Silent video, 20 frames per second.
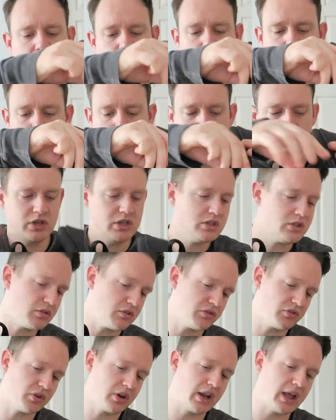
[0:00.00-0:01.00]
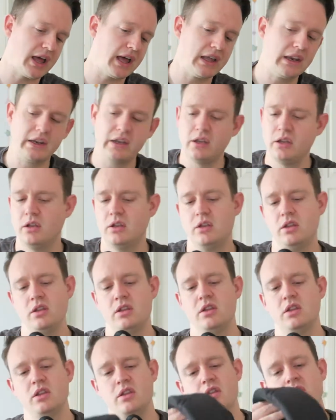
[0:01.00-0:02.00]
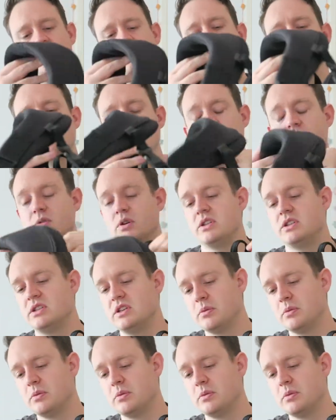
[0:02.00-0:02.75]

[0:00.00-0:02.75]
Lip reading: And the reason for that is quite